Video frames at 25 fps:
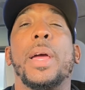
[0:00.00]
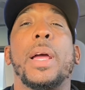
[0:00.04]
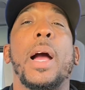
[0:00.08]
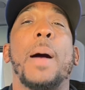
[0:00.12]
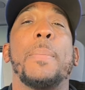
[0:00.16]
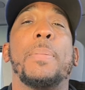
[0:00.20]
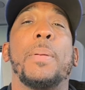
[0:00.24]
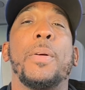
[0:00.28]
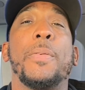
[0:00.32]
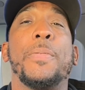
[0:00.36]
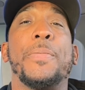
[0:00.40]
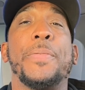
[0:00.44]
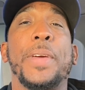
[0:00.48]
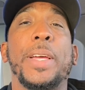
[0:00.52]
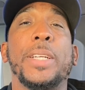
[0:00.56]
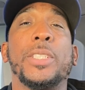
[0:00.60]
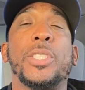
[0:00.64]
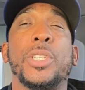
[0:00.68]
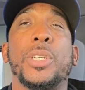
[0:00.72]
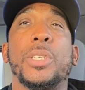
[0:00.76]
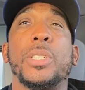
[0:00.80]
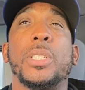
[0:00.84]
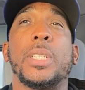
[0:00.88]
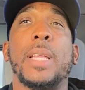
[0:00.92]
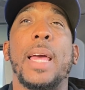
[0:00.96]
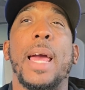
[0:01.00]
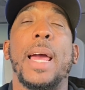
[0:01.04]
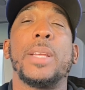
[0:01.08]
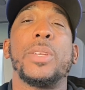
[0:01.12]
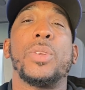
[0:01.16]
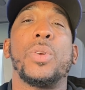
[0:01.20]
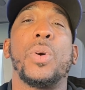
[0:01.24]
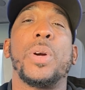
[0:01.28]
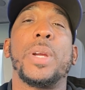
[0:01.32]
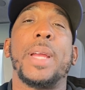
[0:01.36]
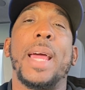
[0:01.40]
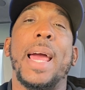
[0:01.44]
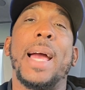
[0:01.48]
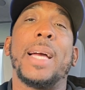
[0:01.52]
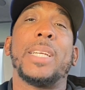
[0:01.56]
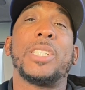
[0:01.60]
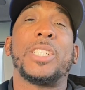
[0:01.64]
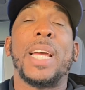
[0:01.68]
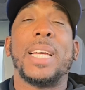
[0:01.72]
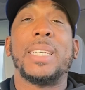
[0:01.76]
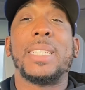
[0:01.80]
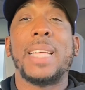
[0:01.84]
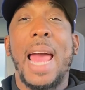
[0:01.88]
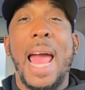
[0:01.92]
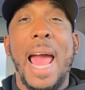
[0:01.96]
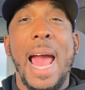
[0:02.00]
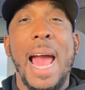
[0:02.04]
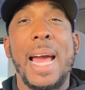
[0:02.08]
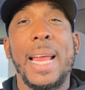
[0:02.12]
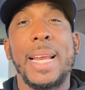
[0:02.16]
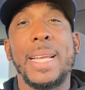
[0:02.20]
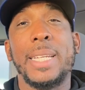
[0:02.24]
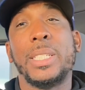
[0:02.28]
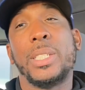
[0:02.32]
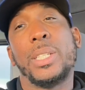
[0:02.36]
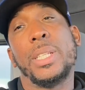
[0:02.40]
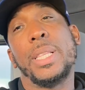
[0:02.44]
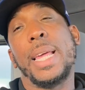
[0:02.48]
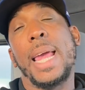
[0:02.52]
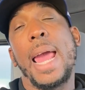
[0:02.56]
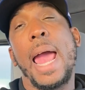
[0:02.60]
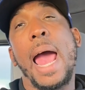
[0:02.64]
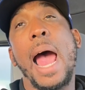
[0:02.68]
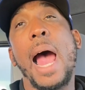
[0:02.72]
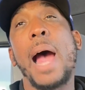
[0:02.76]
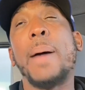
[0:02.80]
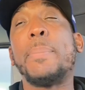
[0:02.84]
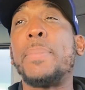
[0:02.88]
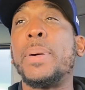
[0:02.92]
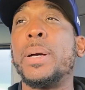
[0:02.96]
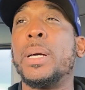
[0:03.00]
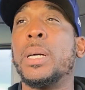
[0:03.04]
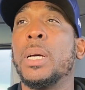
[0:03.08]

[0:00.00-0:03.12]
couple of features that DoorDash has added to the app.